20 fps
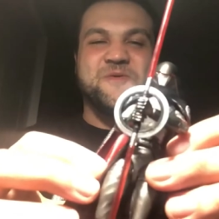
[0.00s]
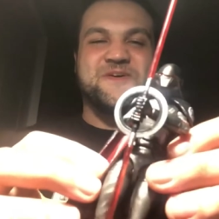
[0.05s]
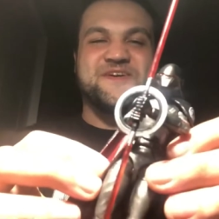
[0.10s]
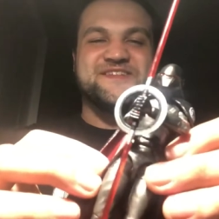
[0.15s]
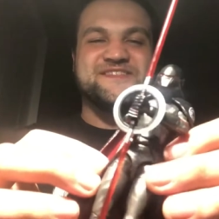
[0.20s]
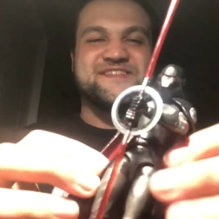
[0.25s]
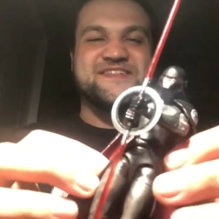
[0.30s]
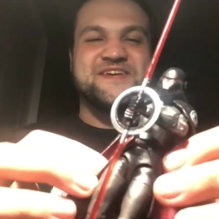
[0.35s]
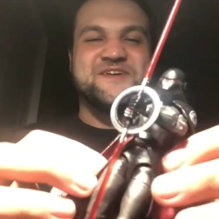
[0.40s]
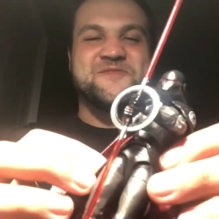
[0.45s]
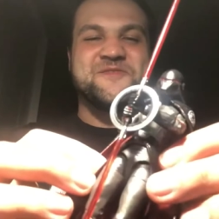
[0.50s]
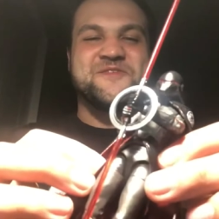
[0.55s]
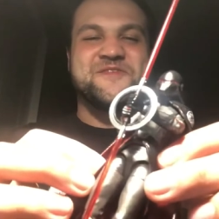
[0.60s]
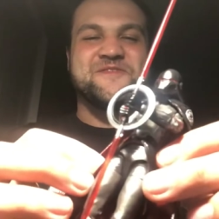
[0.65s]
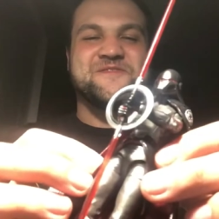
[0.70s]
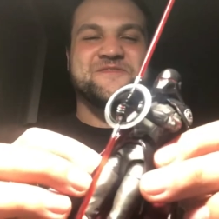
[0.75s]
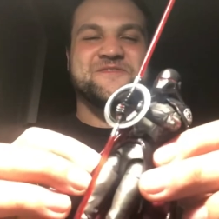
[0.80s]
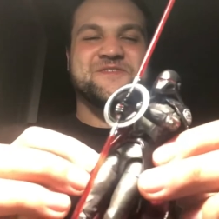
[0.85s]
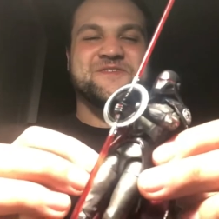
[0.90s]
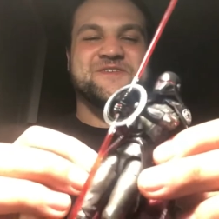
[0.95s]
we'll get to that
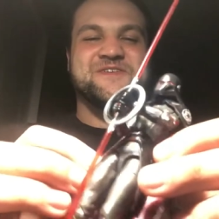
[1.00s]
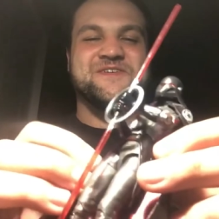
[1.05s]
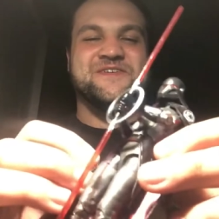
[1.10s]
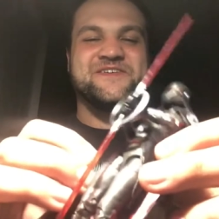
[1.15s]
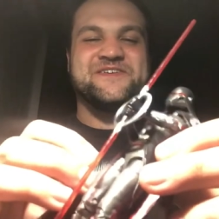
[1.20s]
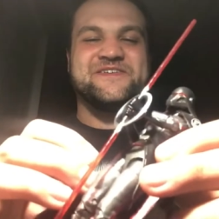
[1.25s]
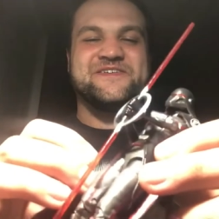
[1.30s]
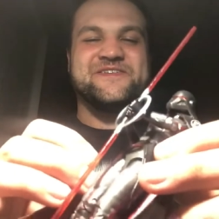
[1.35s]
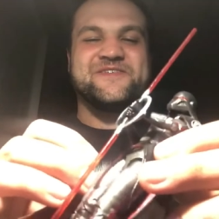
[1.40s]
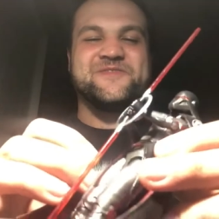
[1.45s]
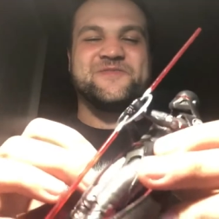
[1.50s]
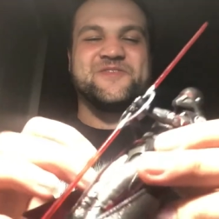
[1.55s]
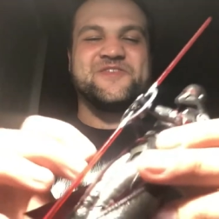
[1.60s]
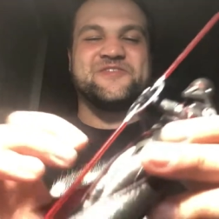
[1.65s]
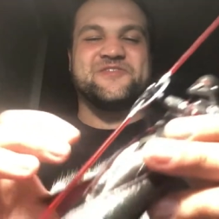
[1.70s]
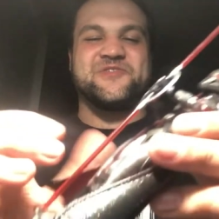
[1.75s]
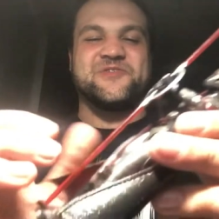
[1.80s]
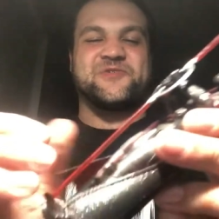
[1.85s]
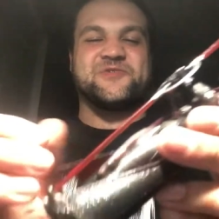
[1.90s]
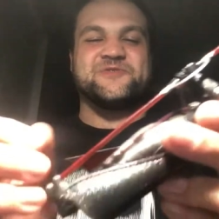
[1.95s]
whenever uh,
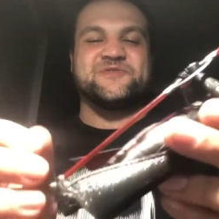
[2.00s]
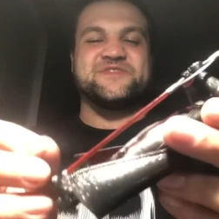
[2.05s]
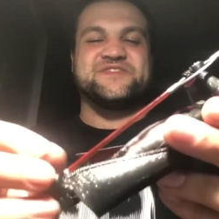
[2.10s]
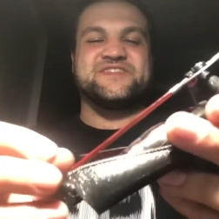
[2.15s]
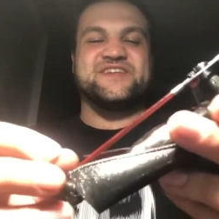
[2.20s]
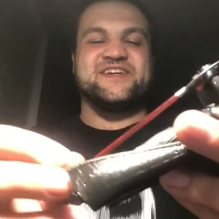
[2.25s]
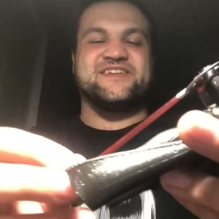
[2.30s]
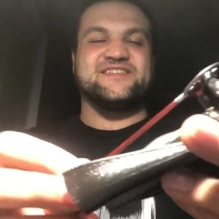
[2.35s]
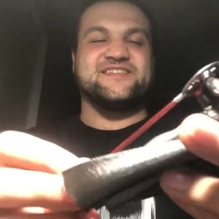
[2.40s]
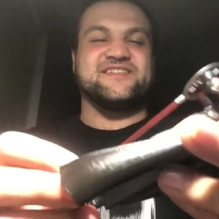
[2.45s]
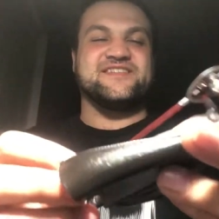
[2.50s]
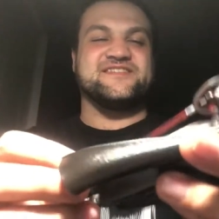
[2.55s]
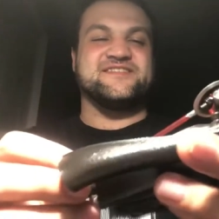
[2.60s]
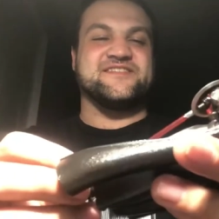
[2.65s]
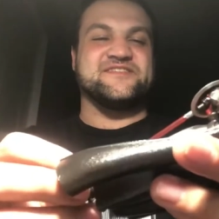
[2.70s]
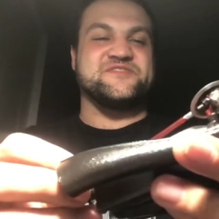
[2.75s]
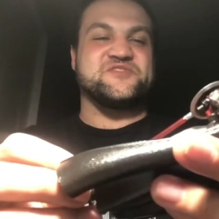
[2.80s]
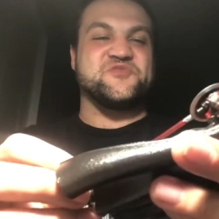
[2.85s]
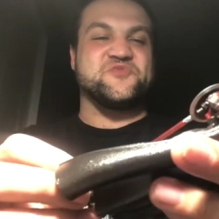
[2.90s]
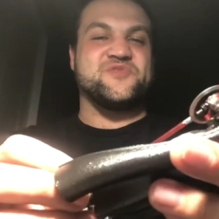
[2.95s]
whenever the crusade leads
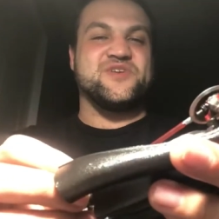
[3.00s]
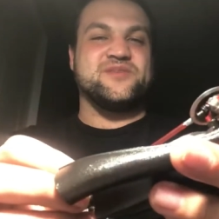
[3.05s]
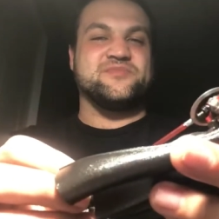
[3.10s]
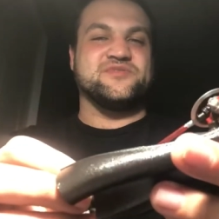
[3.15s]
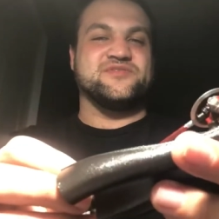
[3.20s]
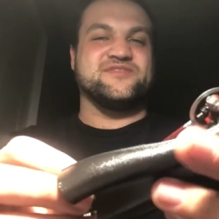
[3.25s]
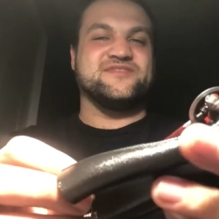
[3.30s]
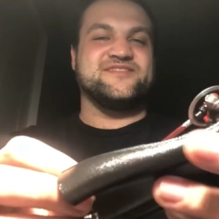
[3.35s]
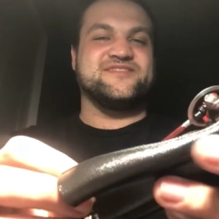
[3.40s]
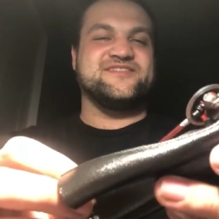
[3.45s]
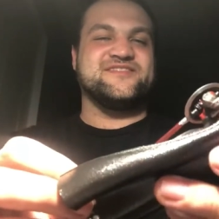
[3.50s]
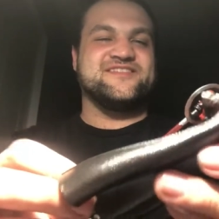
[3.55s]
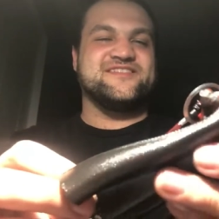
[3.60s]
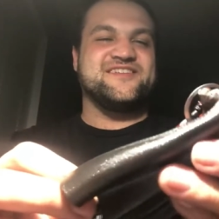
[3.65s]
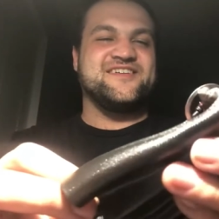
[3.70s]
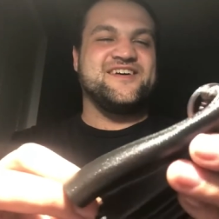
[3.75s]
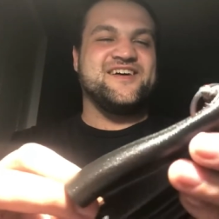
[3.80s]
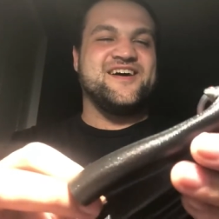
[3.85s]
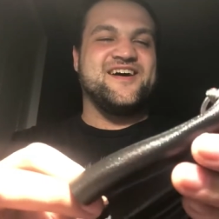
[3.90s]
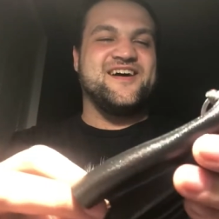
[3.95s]
us to rebels
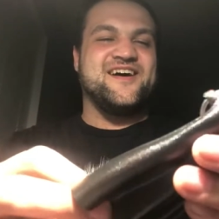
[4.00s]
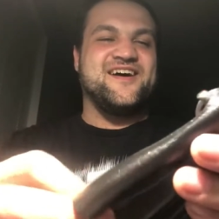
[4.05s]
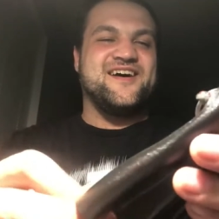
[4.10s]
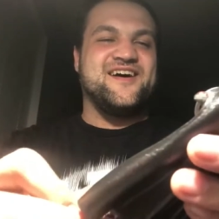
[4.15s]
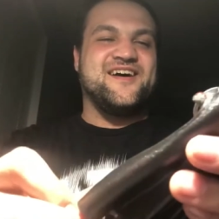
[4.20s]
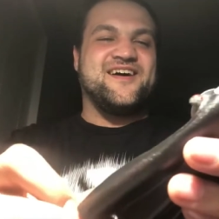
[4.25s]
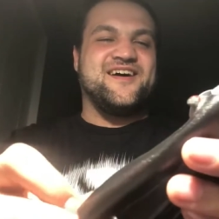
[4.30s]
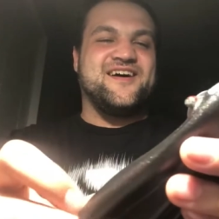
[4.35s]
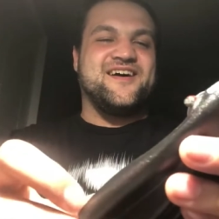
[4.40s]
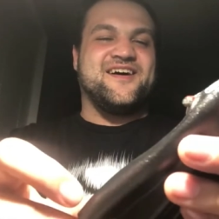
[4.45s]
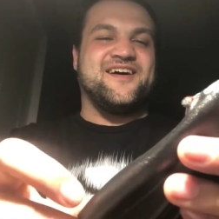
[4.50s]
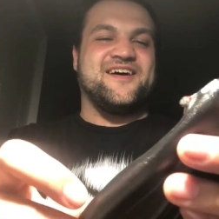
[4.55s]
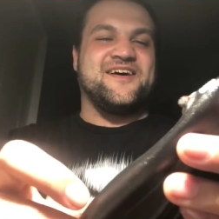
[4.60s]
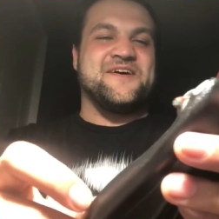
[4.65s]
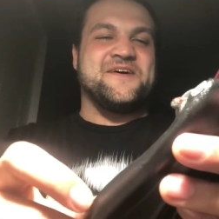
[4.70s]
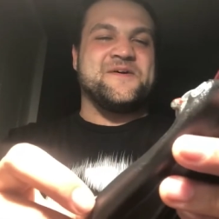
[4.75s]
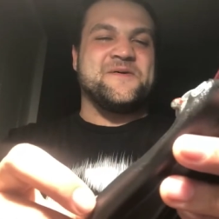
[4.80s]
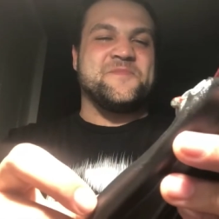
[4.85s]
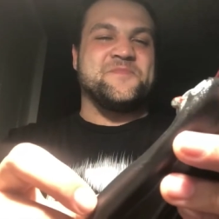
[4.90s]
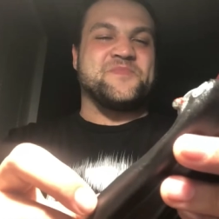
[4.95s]

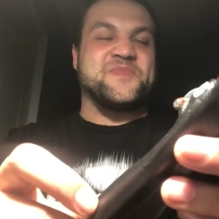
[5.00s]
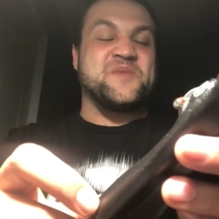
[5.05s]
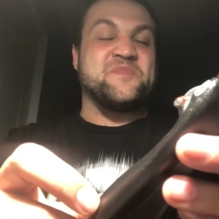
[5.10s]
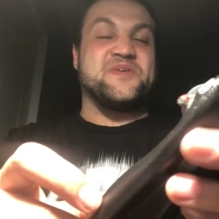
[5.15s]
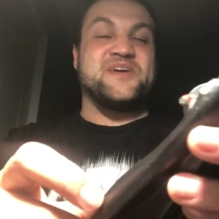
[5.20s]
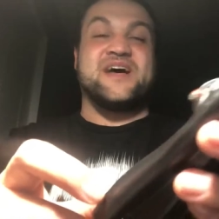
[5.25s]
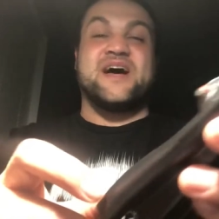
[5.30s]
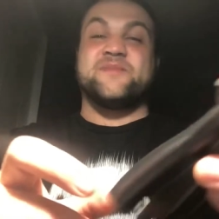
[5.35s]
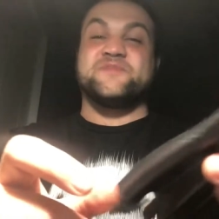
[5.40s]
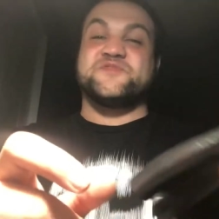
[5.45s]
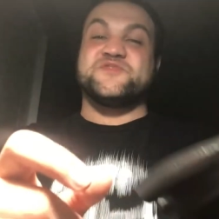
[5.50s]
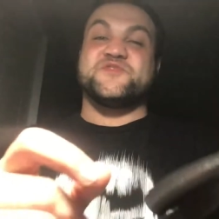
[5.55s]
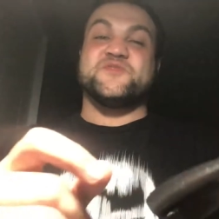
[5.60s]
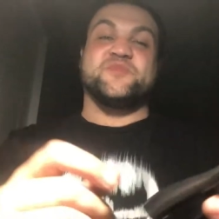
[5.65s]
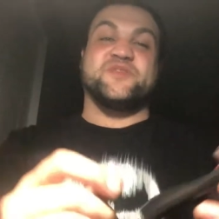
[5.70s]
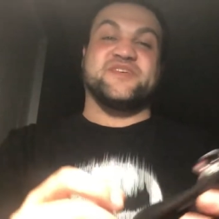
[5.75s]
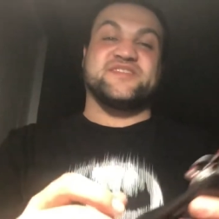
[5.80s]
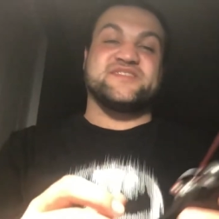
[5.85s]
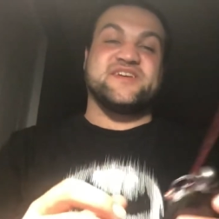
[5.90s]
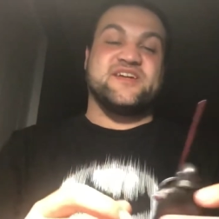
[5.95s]
um, but yeah, I'm
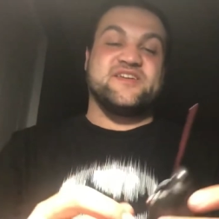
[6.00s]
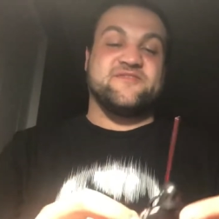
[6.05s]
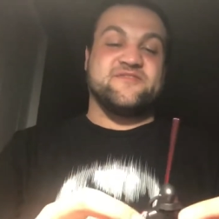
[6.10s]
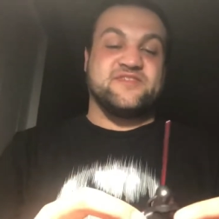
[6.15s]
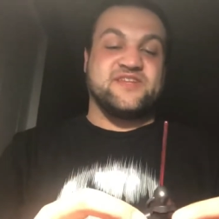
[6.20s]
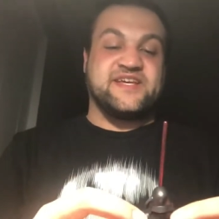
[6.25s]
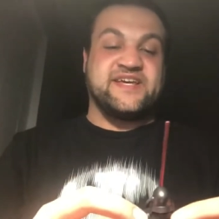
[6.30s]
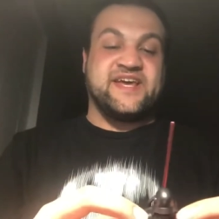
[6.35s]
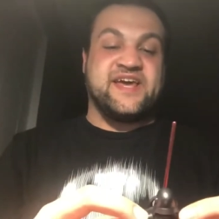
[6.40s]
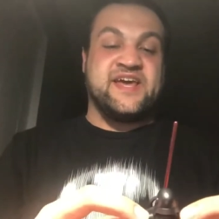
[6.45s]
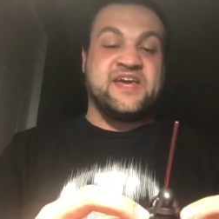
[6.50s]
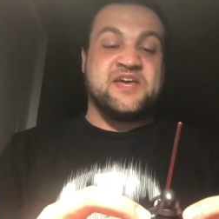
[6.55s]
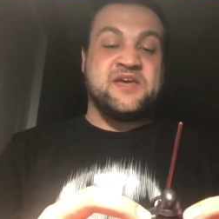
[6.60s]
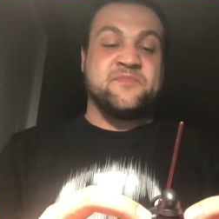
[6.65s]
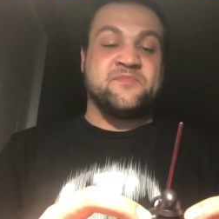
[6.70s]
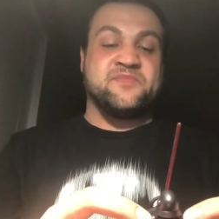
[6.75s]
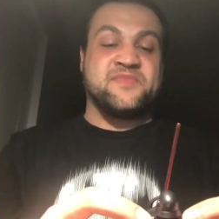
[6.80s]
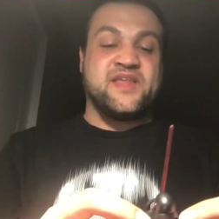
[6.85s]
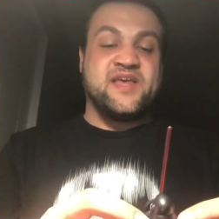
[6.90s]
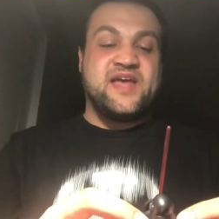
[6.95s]
super excited for the
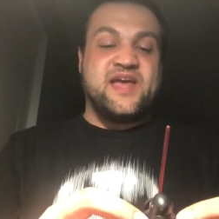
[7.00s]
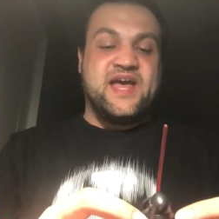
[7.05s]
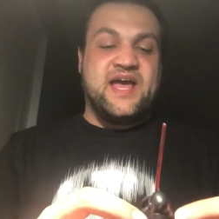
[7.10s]
game.